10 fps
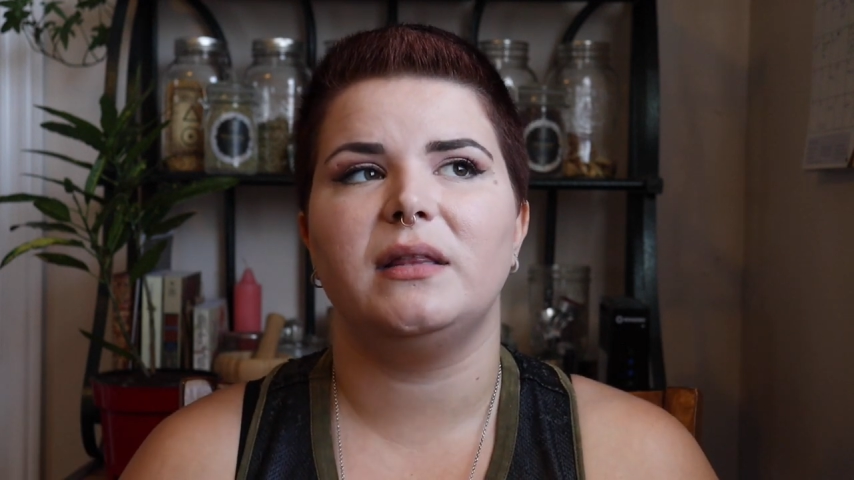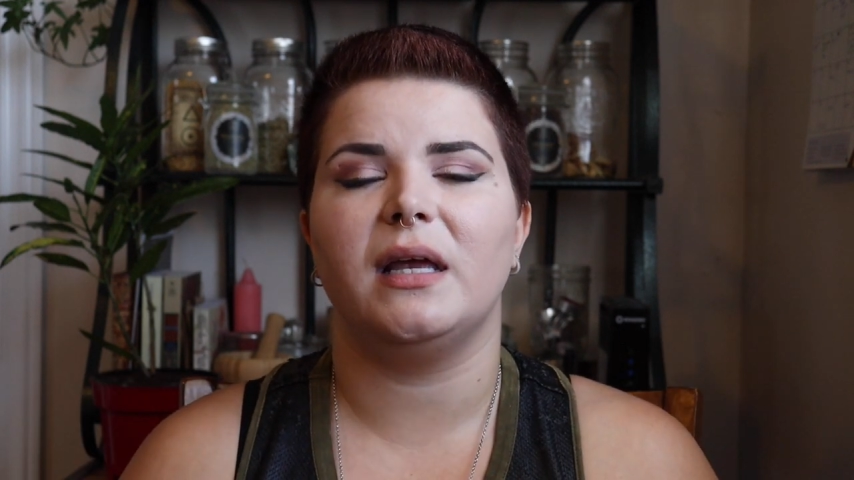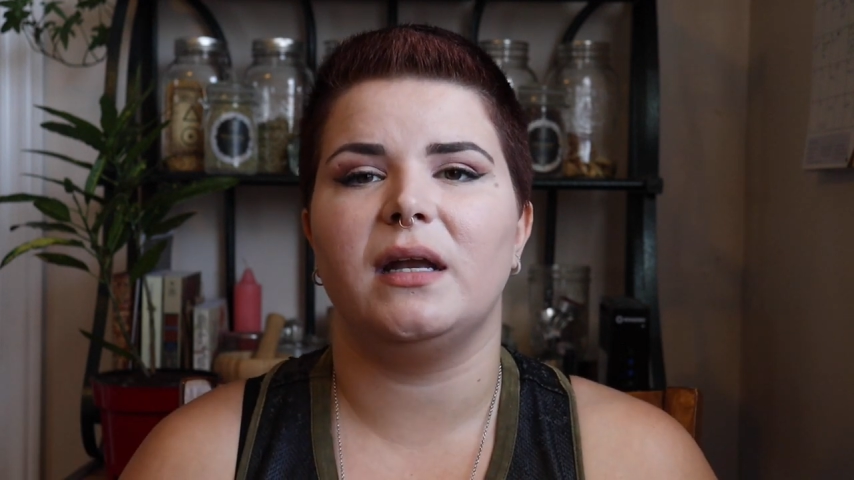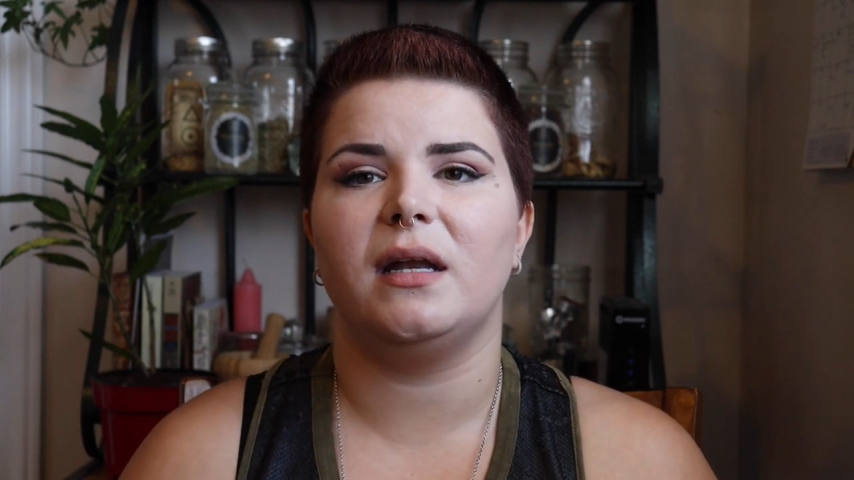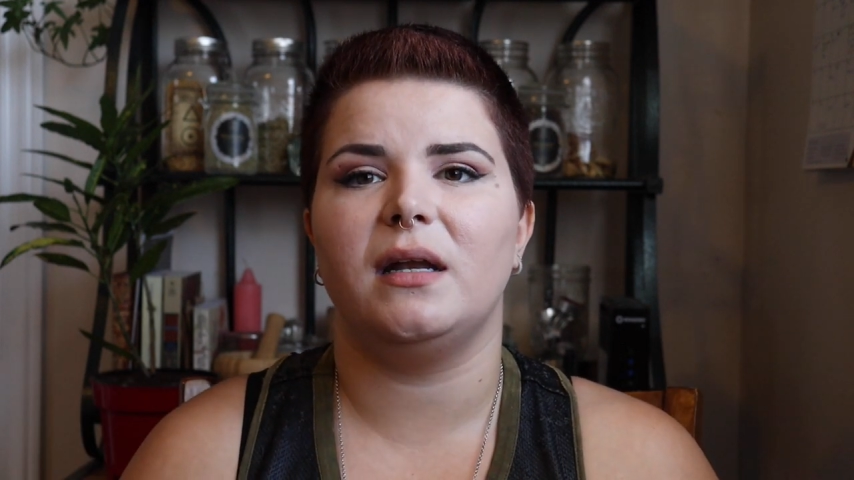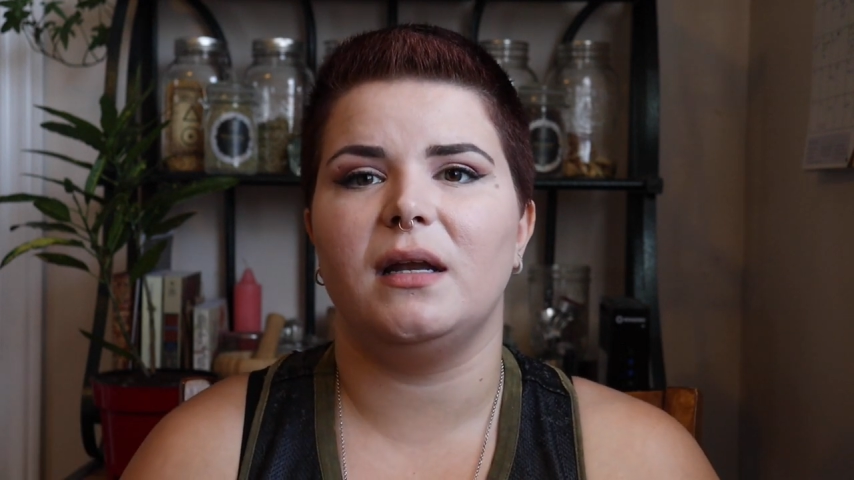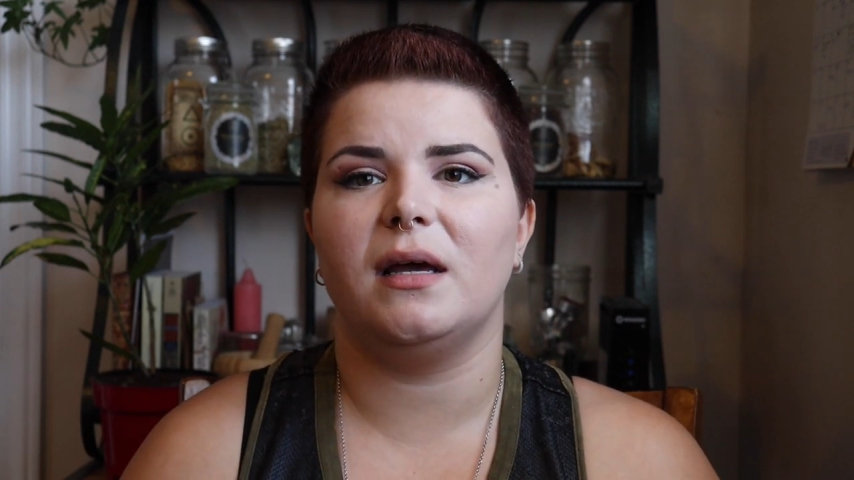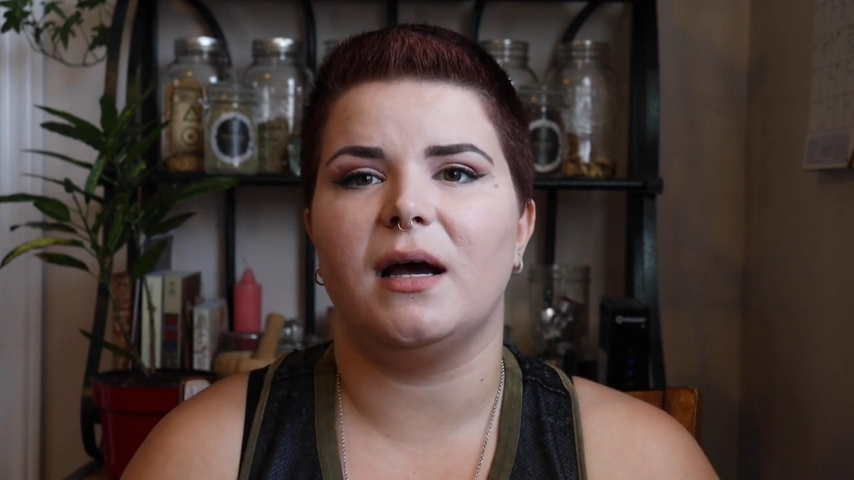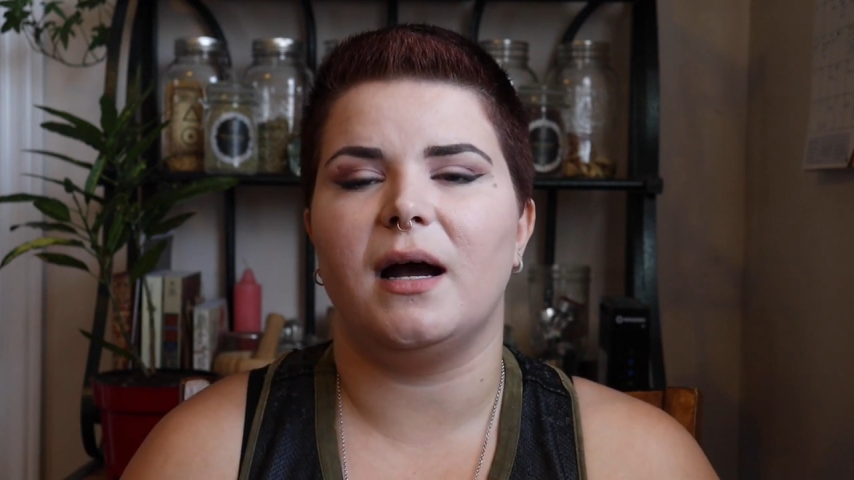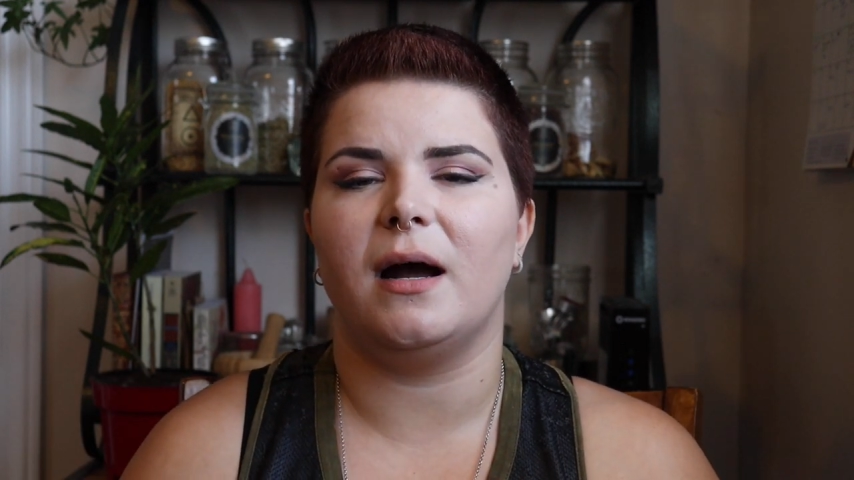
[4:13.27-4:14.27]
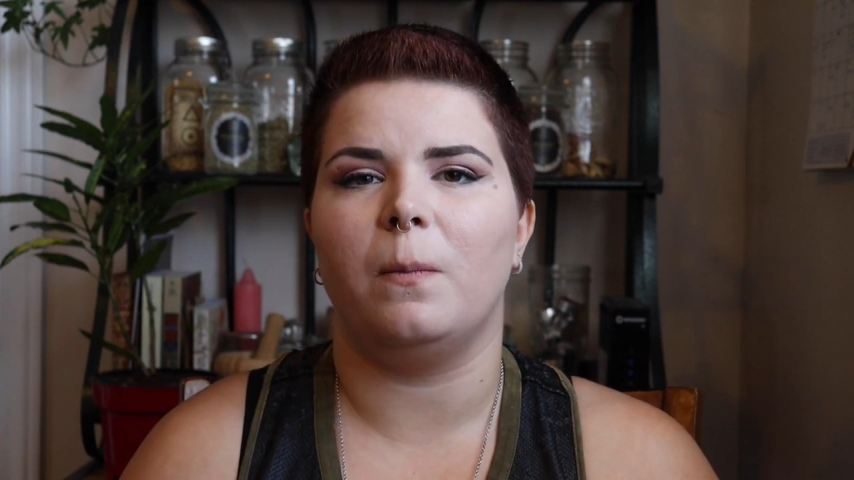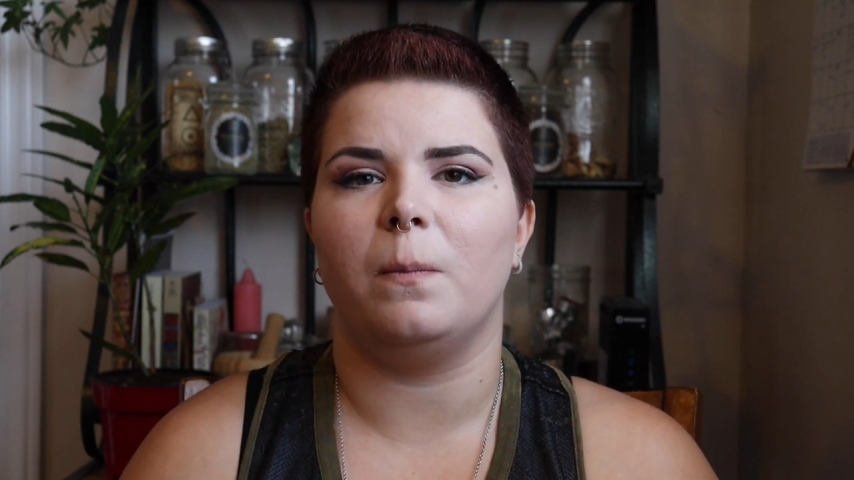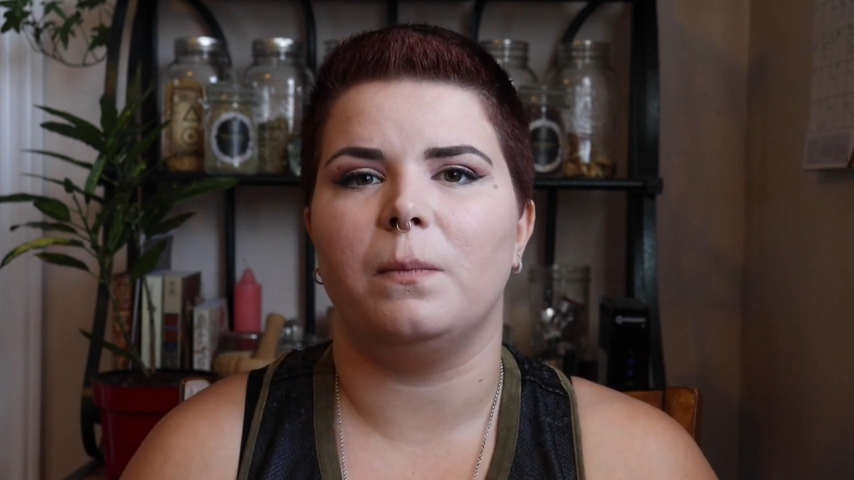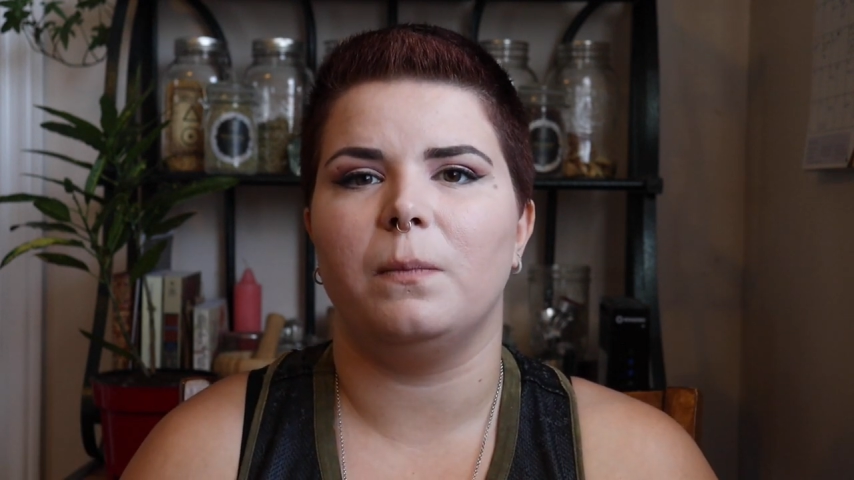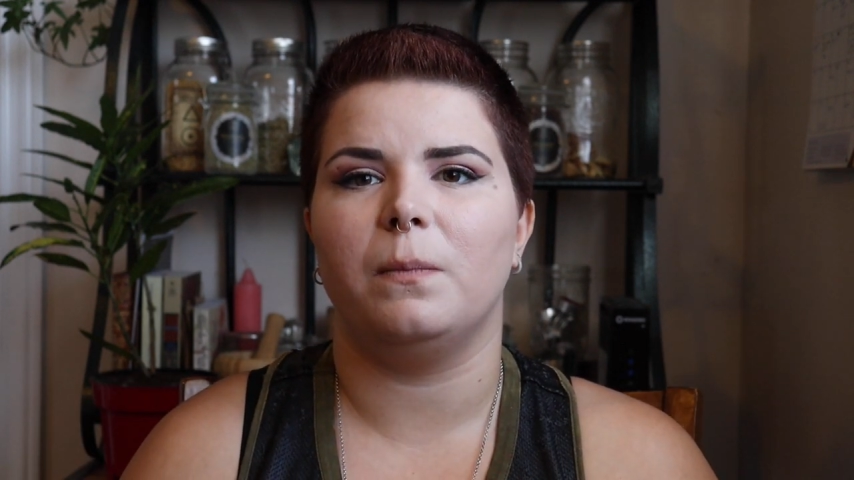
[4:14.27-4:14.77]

then um,